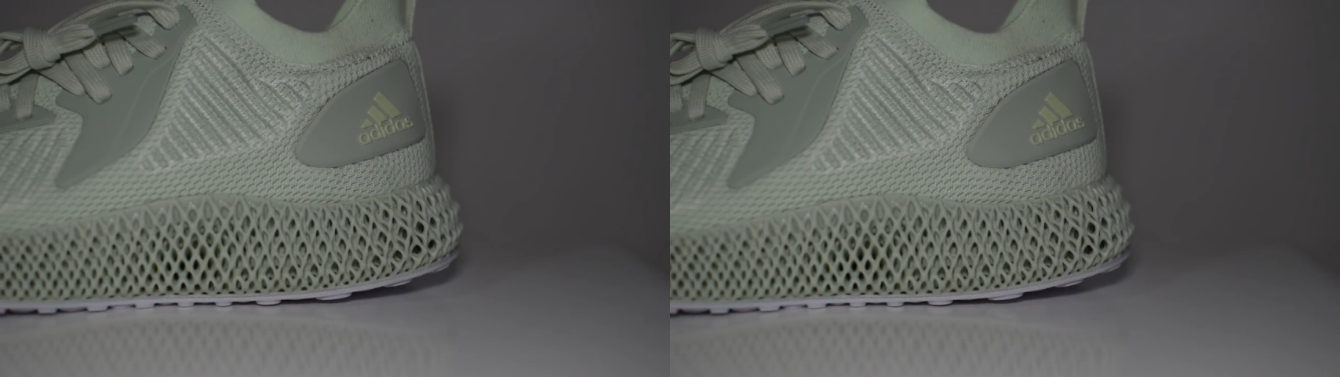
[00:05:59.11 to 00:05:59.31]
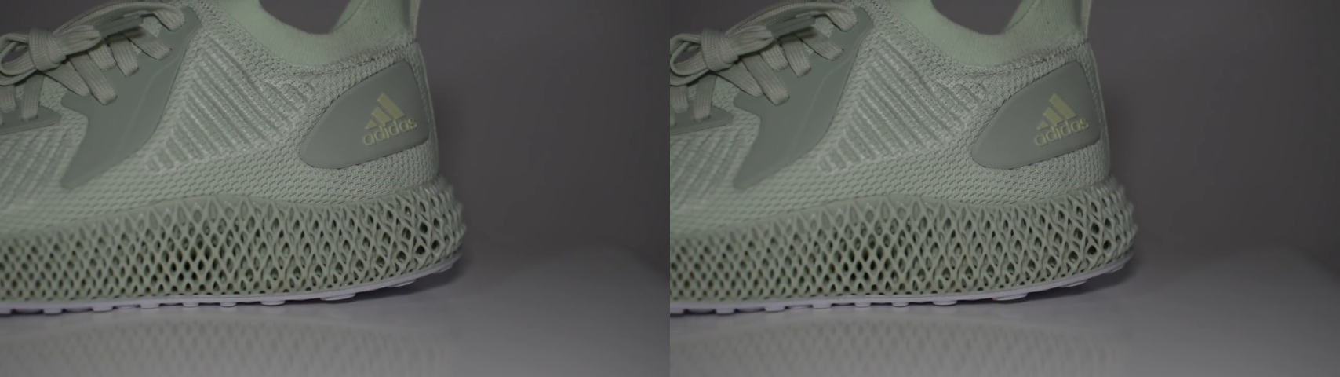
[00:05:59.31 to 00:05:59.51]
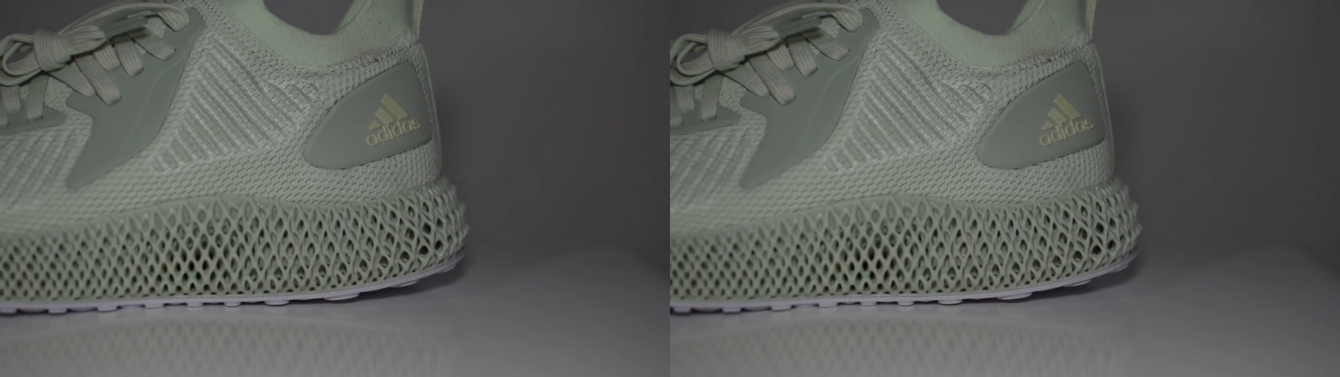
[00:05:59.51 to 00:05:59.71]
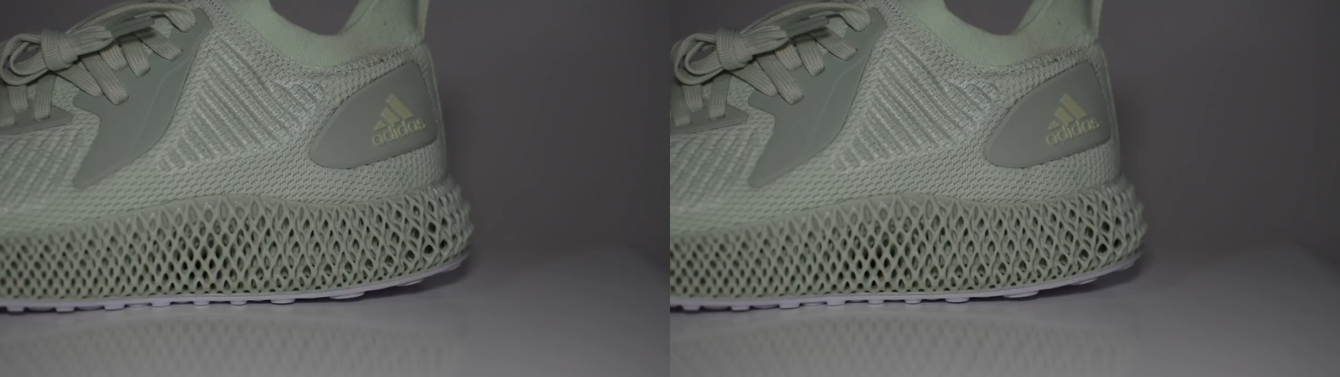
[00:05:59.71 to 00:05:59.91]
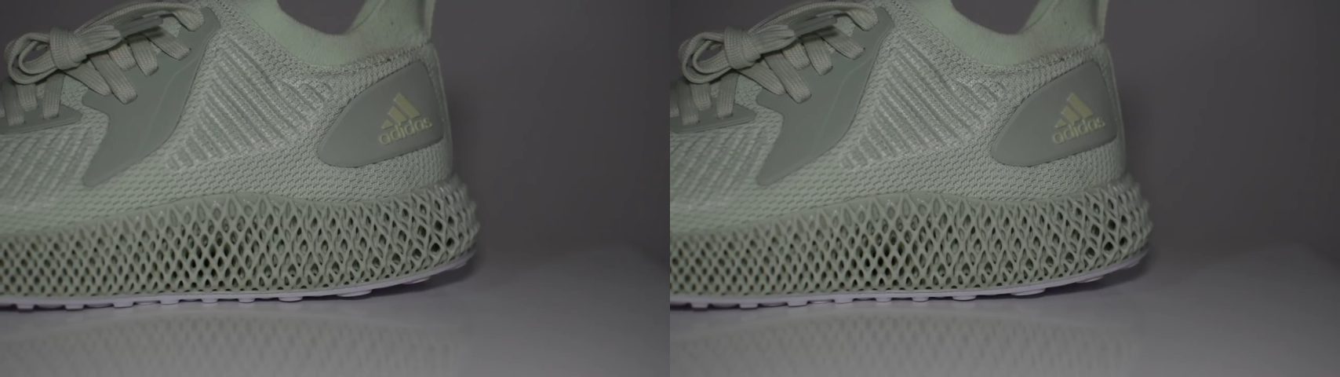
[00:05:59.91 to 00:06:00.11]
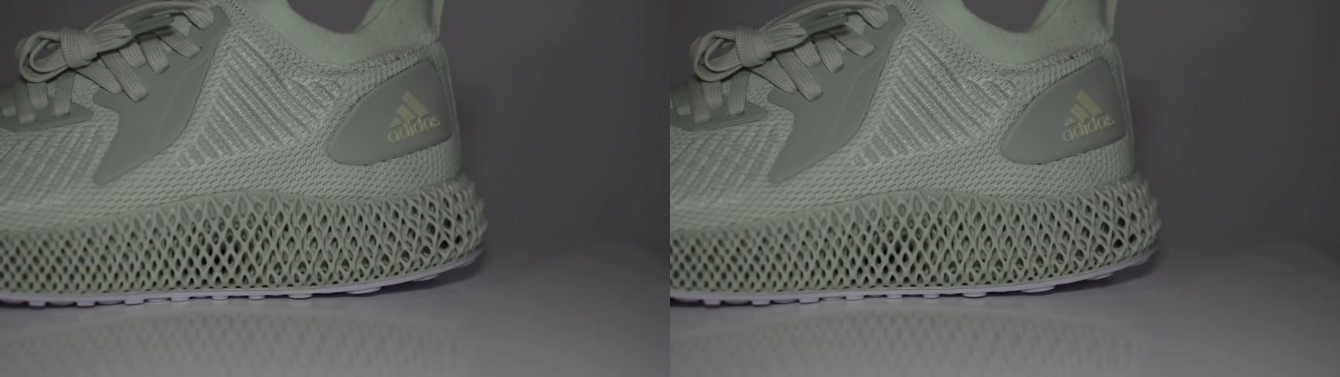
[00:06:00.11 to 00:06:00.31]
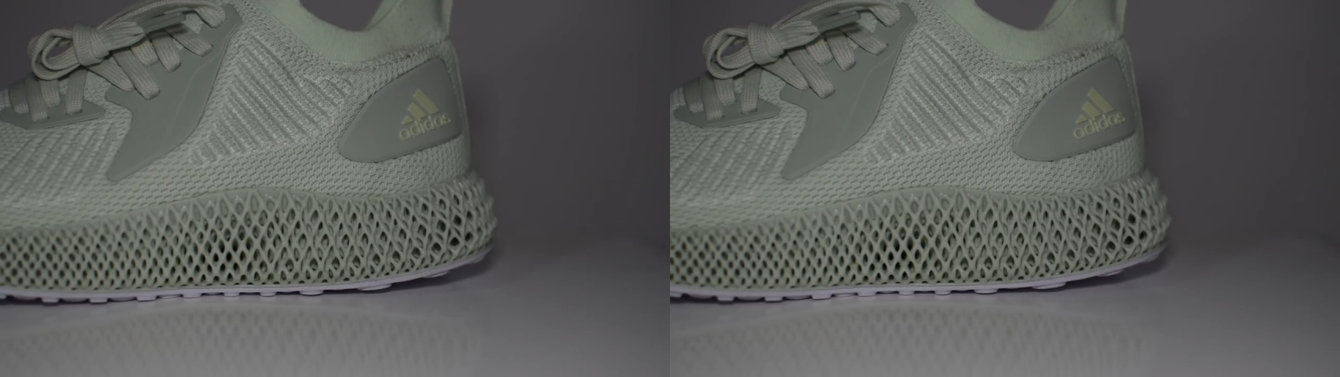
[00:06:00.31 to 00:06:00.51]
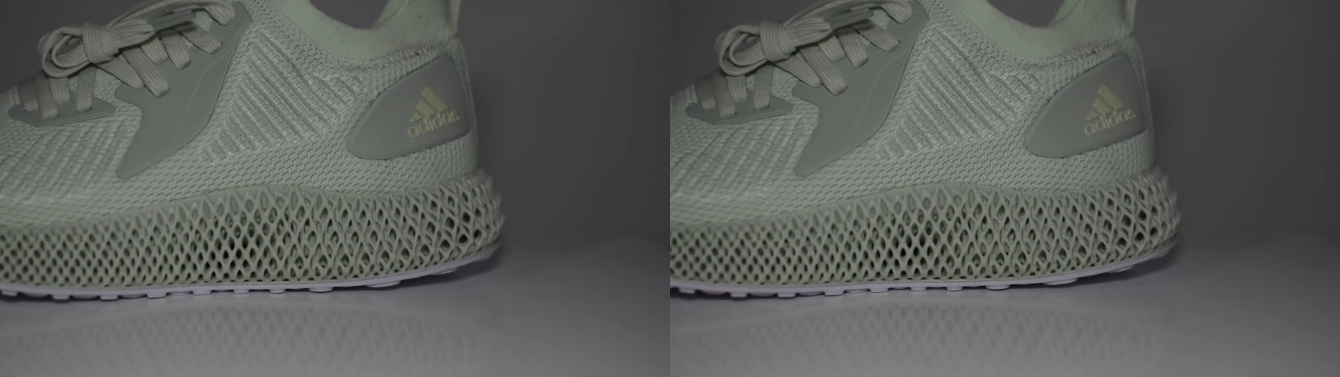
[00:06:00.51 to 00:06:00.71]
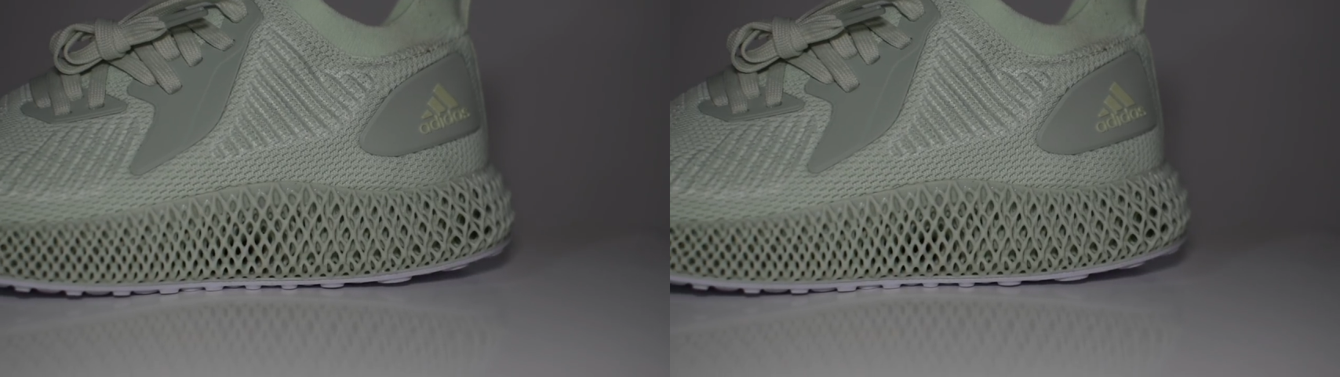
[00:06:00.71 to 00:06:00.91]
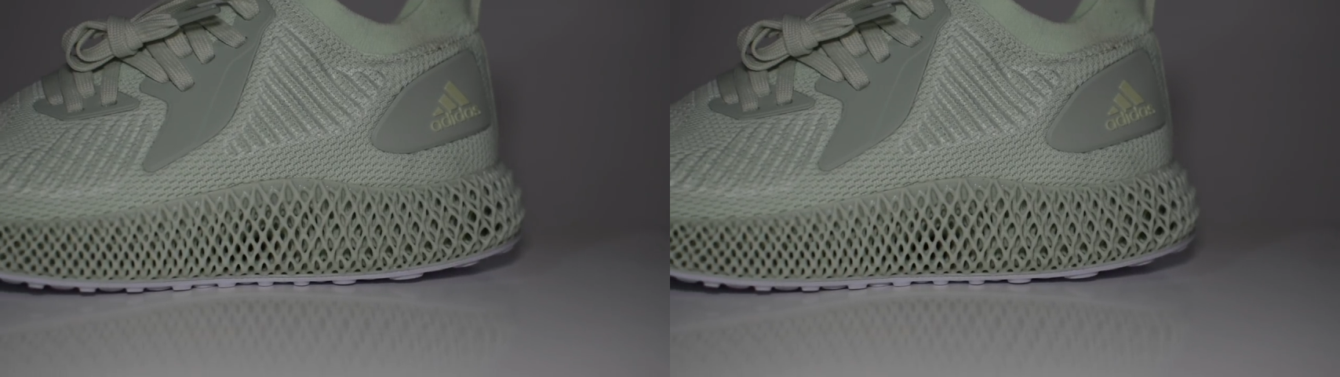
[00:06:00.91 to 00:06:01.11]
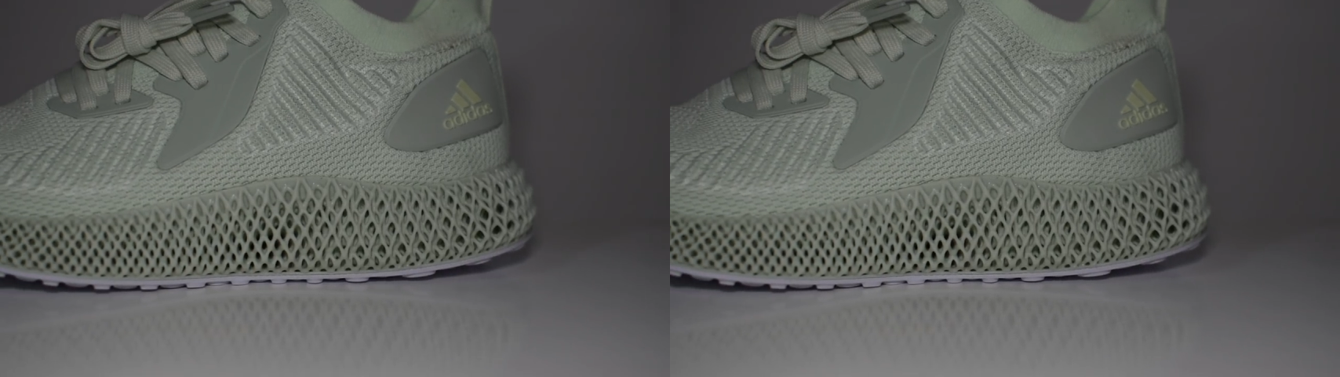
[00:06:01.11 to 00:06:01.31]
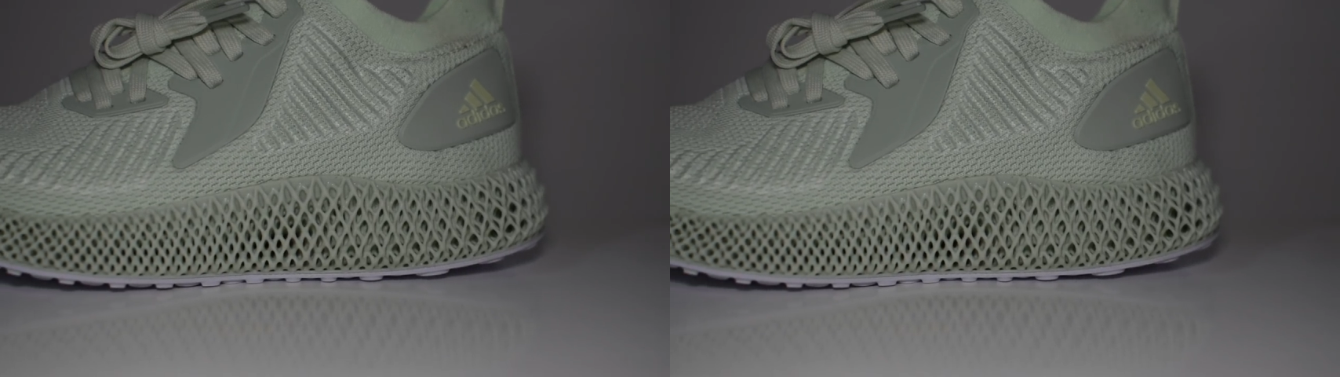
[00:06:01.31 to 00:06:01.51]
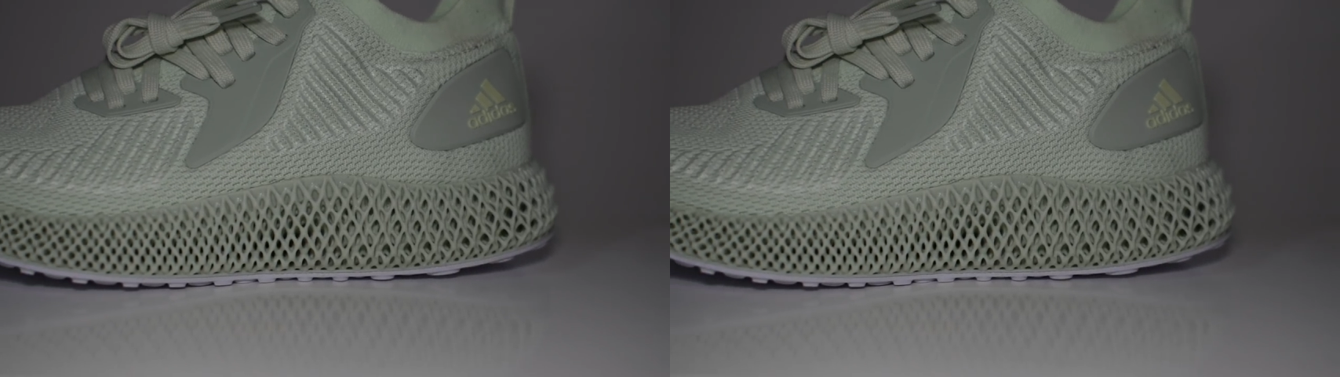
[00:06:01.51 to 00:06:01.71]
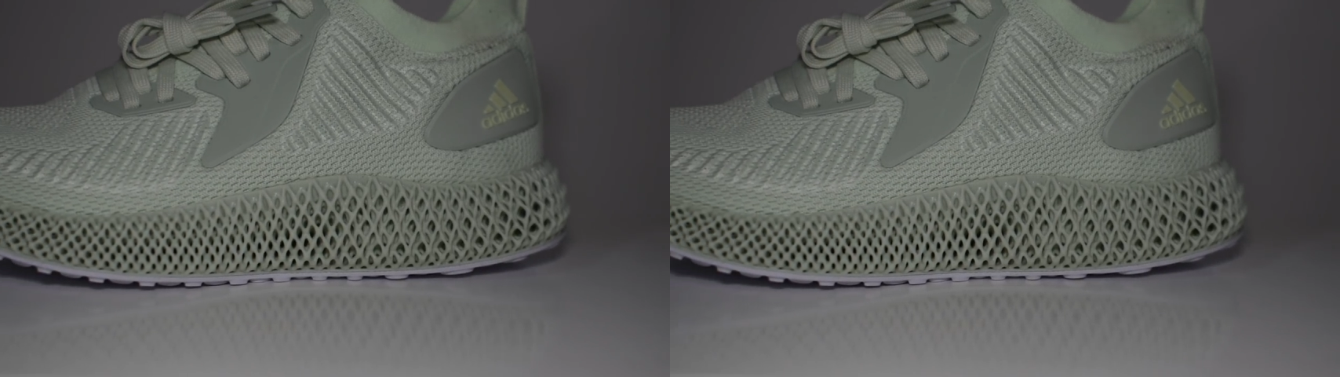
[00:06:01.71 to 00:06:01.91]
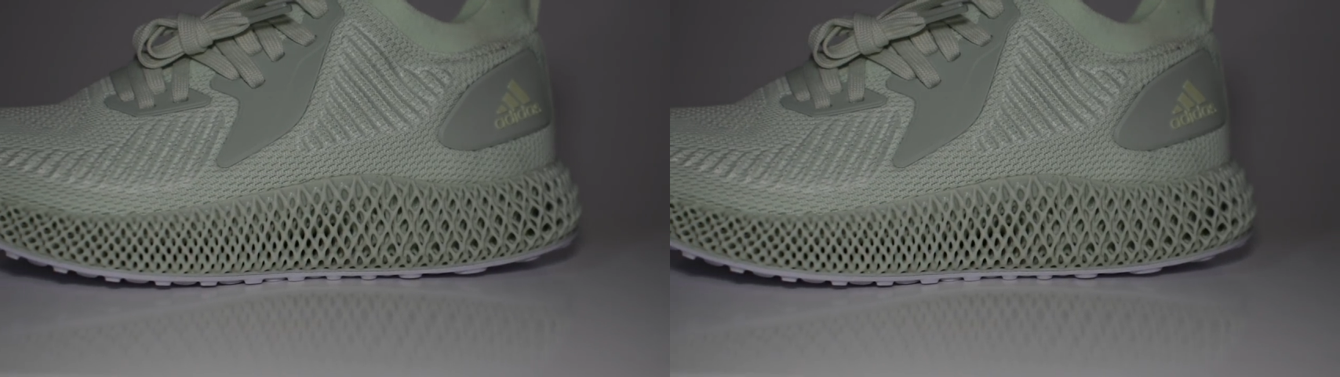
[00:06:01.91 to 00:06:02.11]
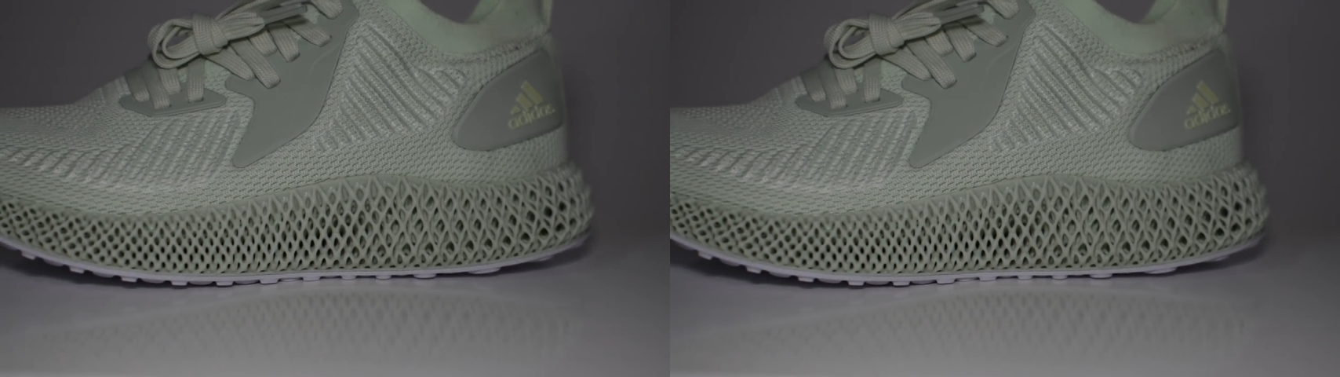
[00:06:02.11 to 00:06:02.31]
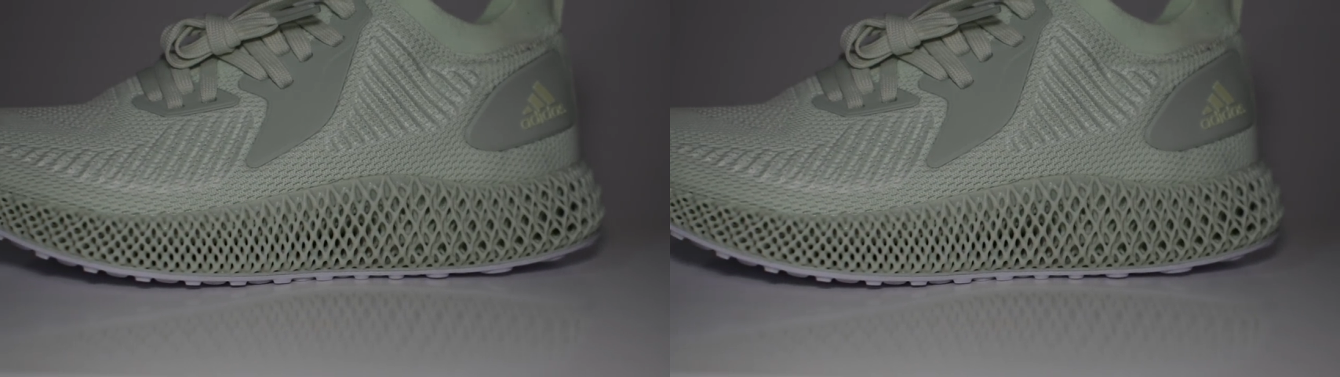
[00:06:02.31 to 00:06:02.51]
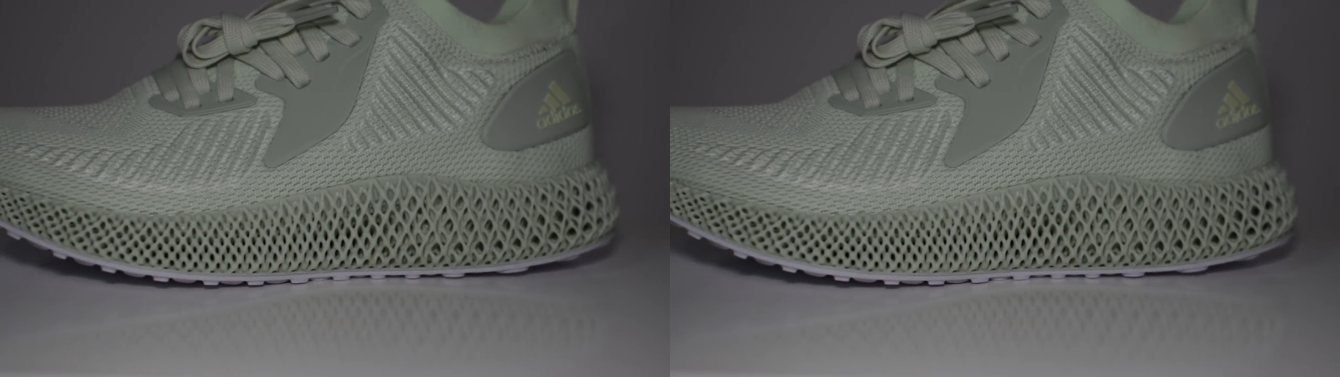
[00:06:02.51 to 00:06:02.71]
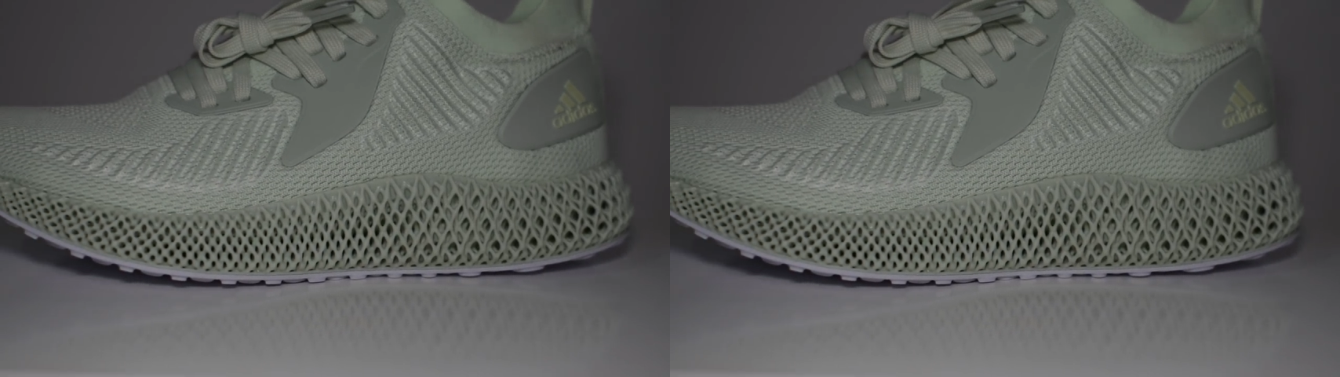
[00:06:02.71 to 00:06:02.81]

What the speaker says: [unreadable: no face in view]